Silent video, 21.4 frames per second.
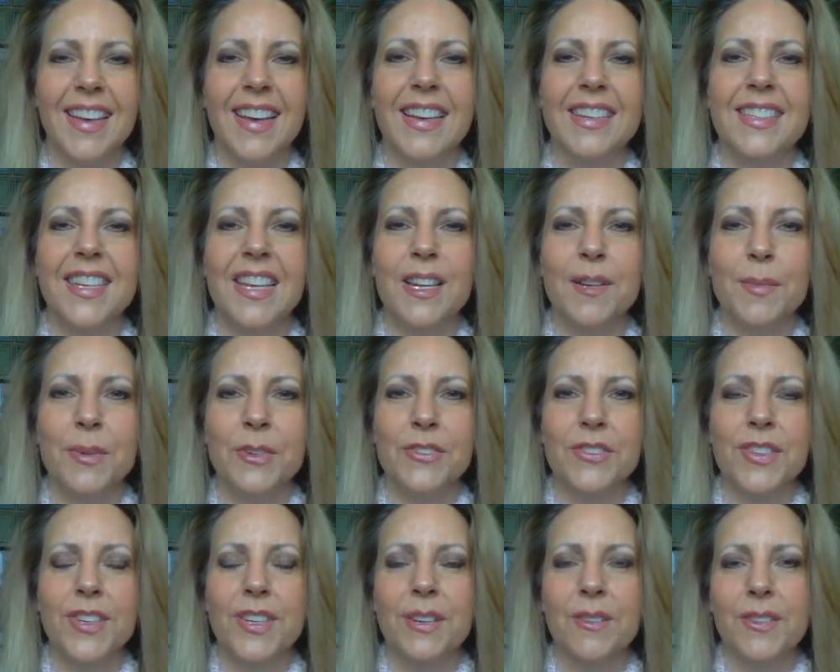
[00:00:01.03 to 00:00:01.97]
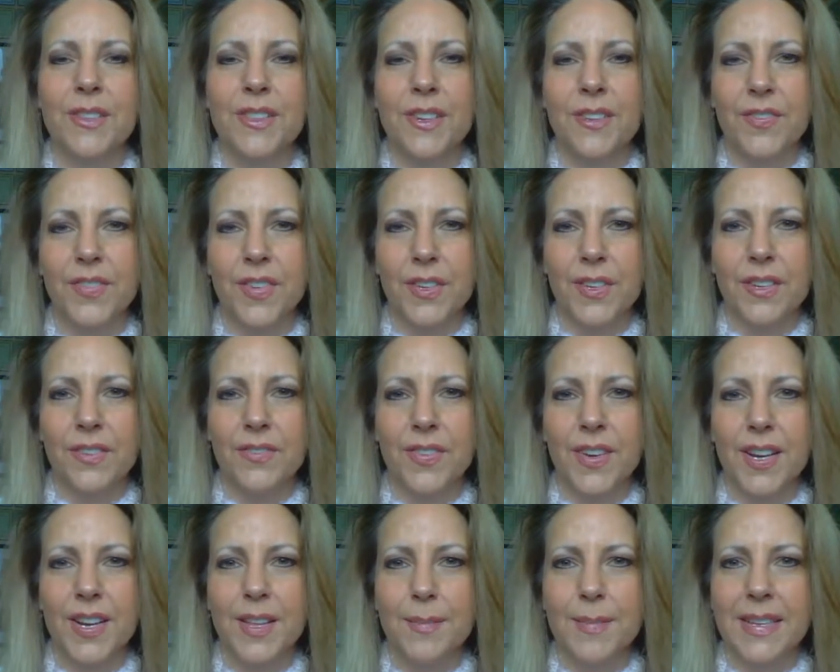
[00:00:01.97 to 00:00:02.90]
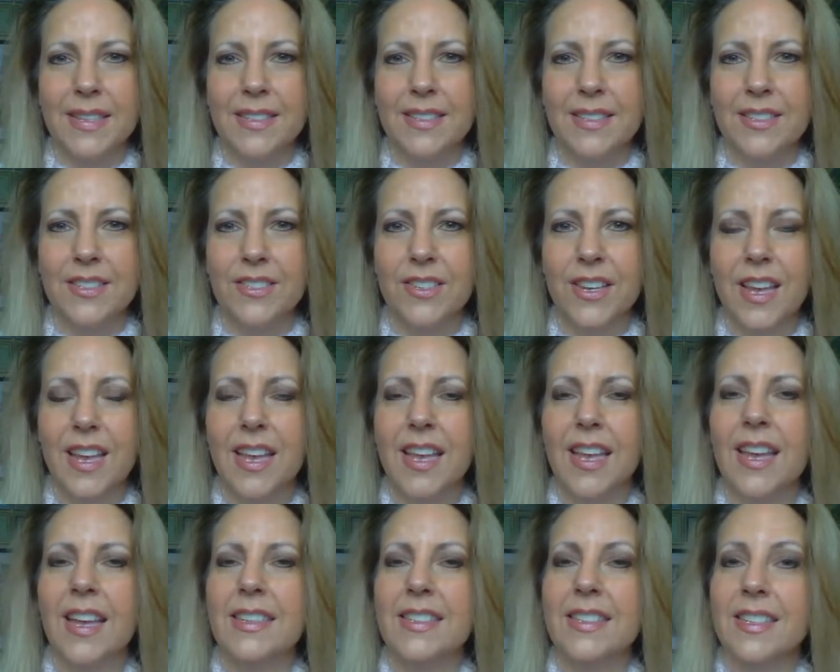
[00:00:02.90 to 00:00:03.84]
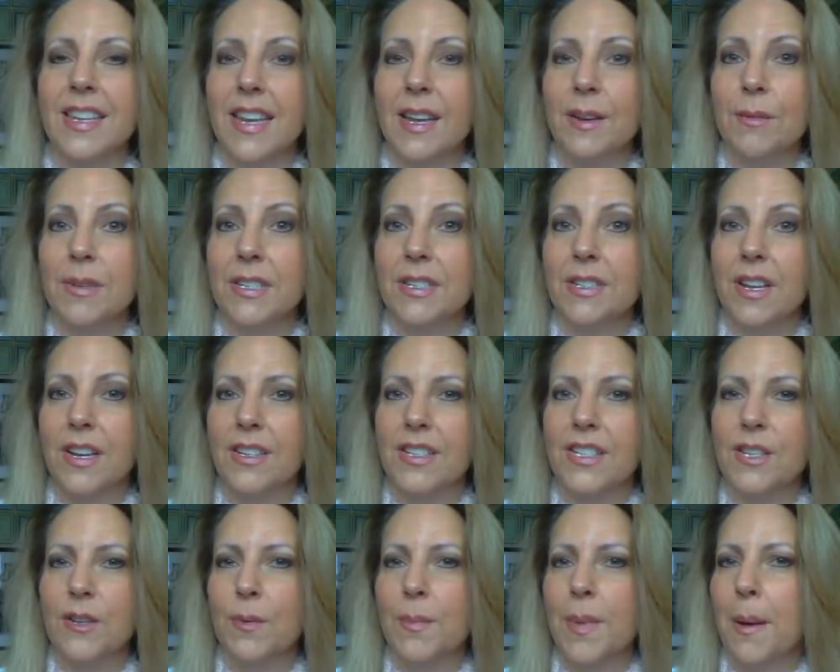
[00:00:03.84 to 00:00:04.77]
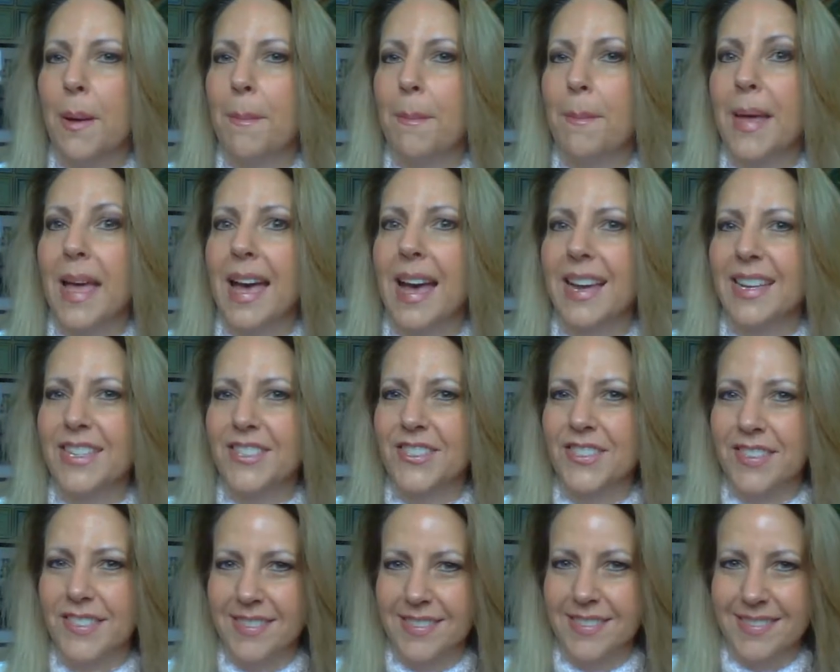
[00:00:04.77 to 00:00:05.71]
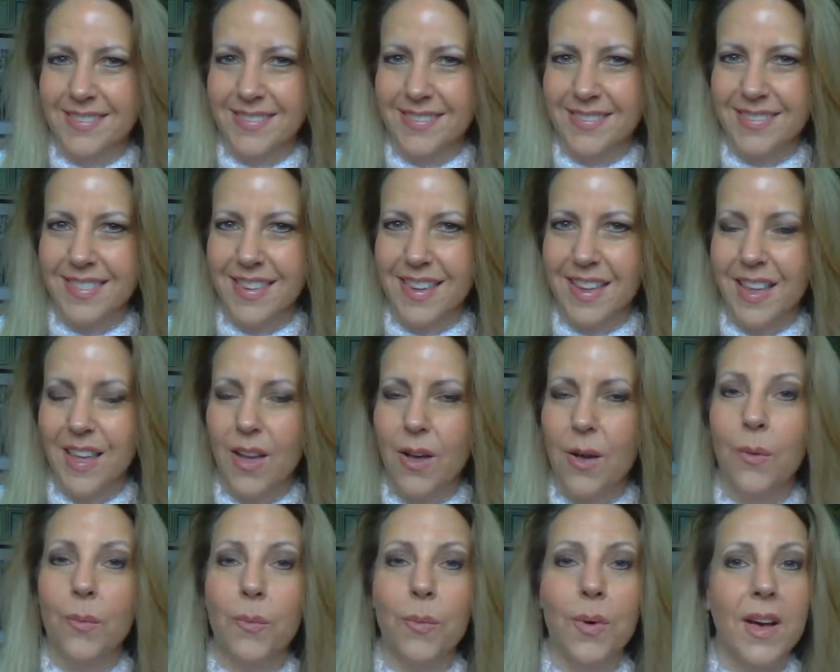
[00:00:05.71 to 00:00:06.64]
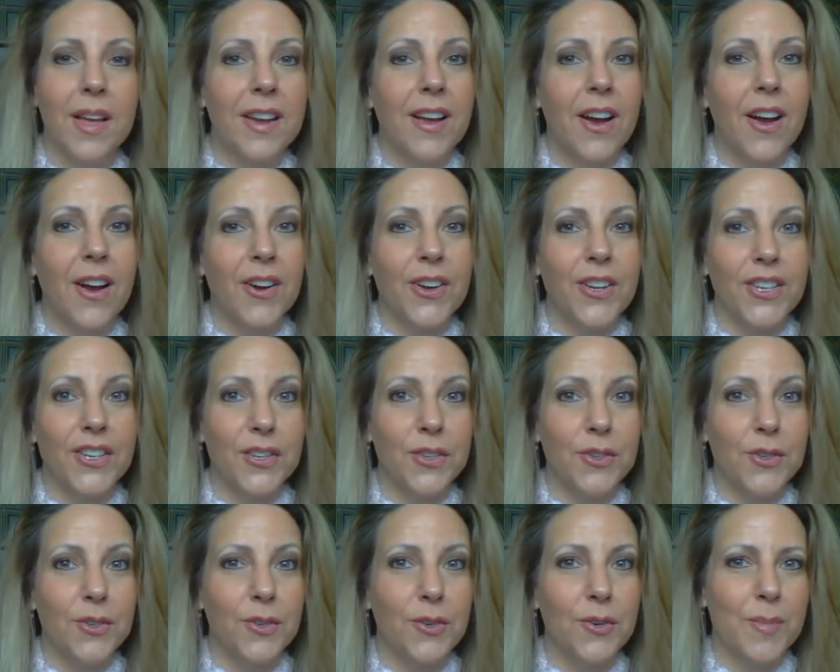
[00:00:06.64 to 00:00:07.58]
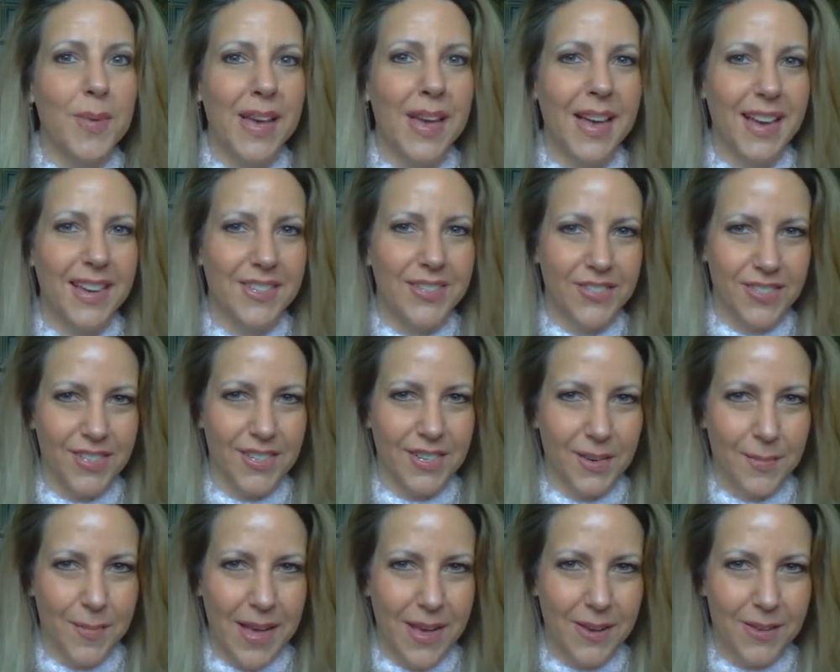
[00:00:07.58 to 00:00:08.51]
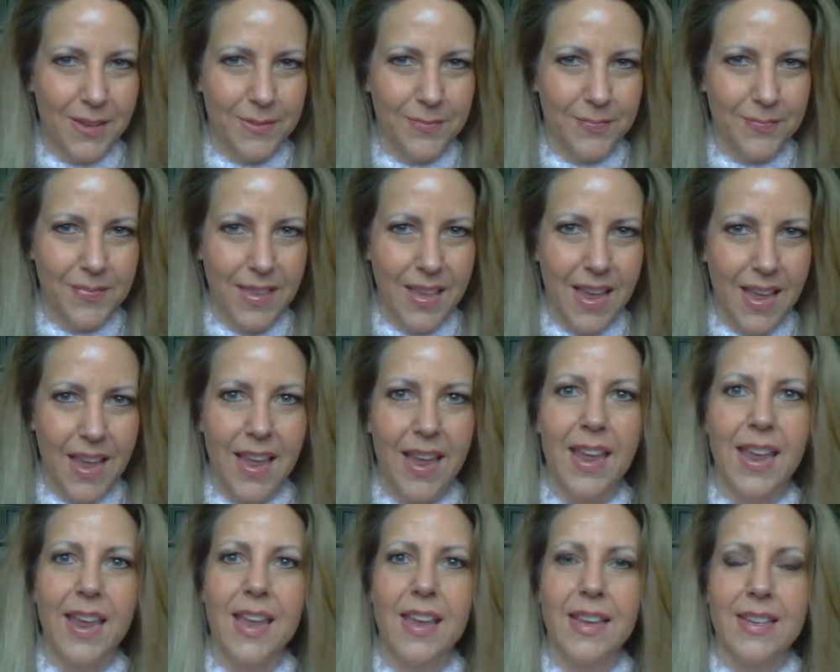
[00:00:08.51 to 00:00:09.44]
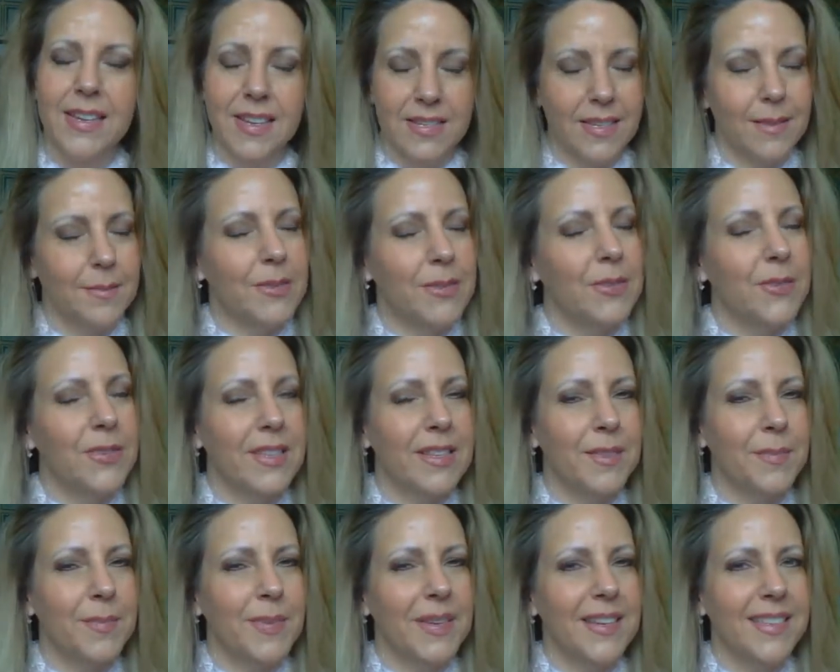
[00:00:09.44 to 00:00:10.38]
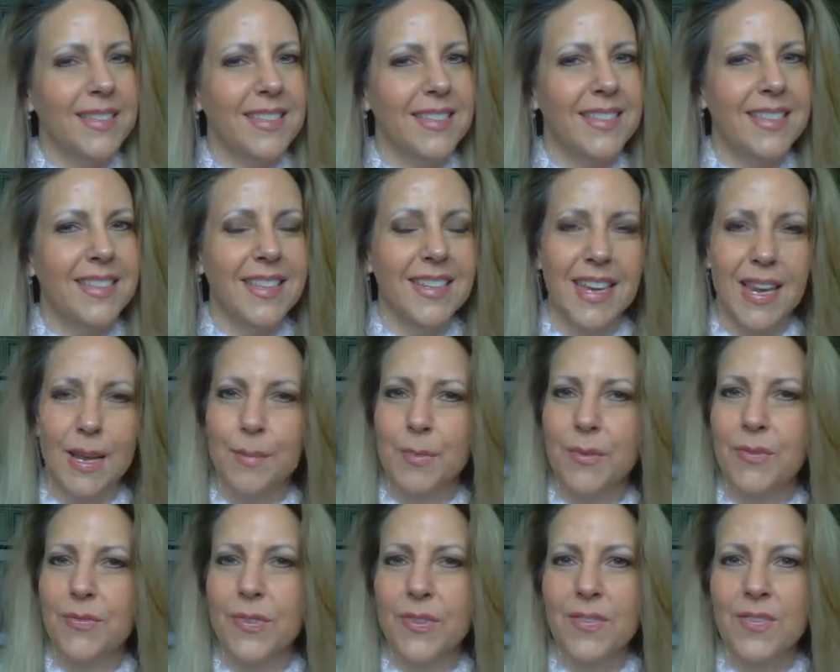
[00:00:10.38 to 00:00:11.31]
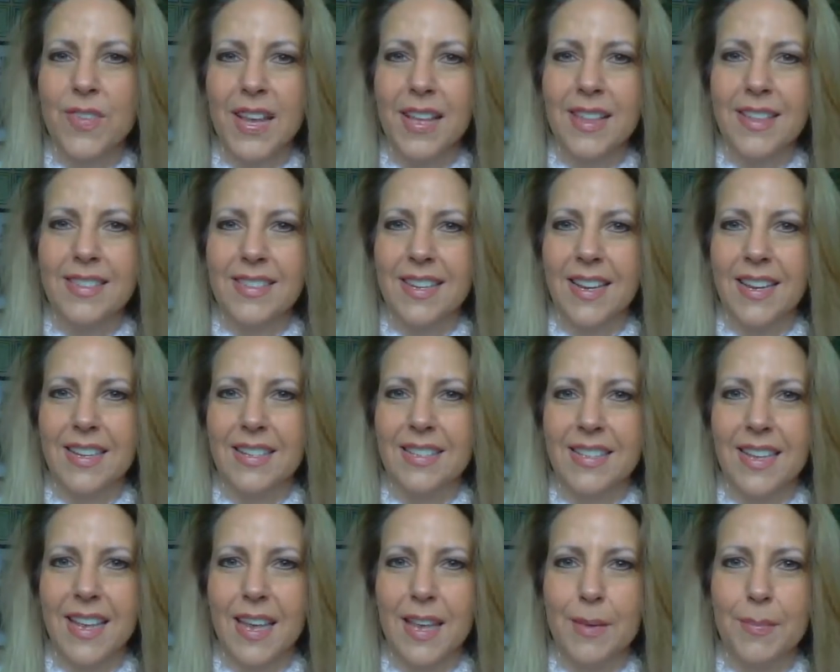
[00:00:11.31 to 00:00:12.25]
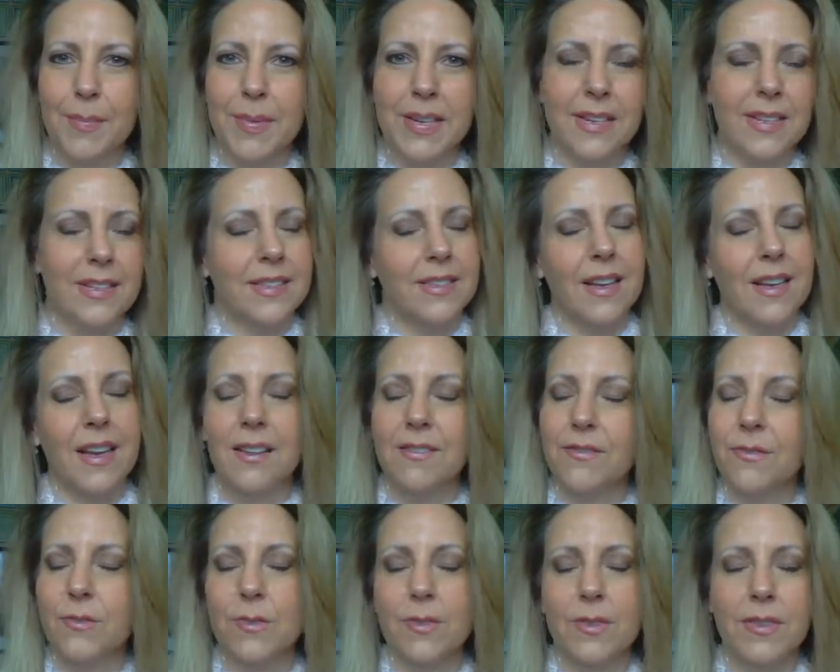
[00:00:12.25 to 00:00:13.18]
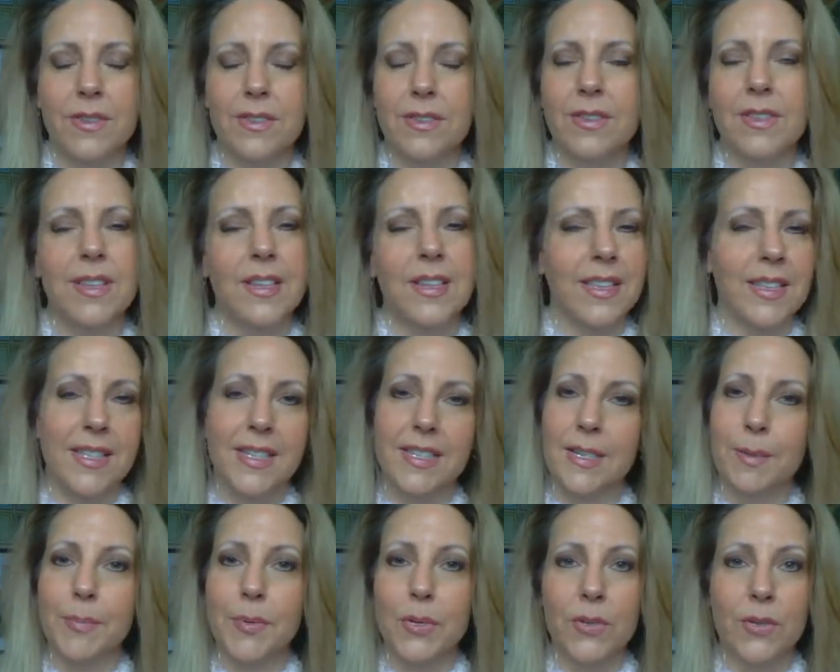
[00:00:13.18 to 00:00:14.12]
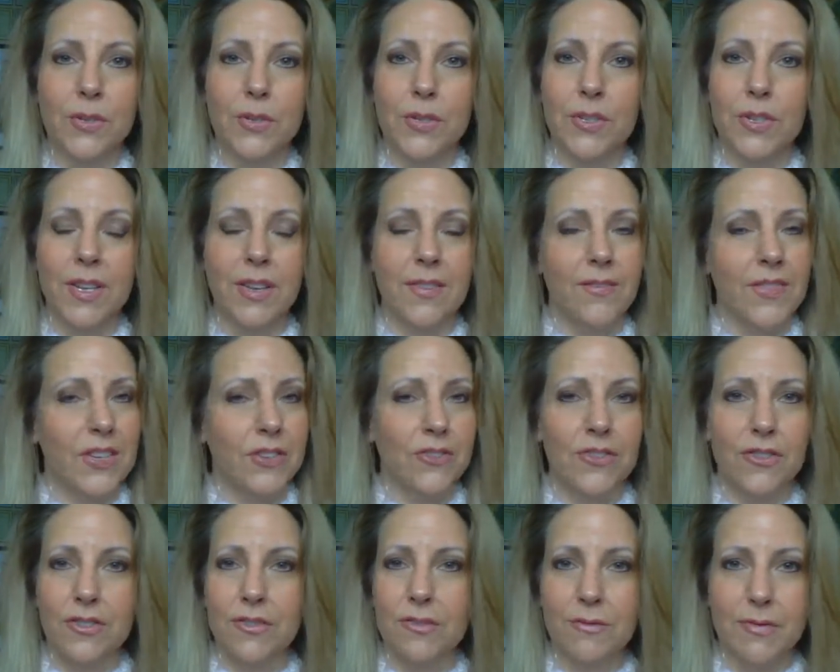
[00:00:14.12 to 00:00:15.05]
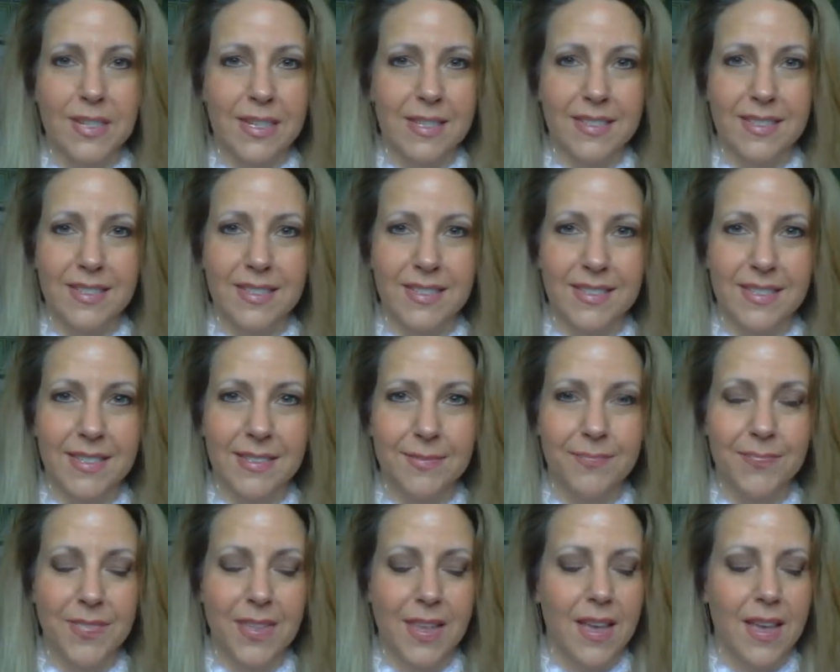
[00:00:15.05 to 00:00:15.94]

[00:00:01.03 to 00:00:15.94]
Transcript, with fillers: Hi, Tanna Marshall here with your Feel Good Friday message. And today I want to talk to you about passion. What are you passionate about? And yes, I'm doing this because it's the day before Valentine's Day, but it's not for the typical conventional reasons.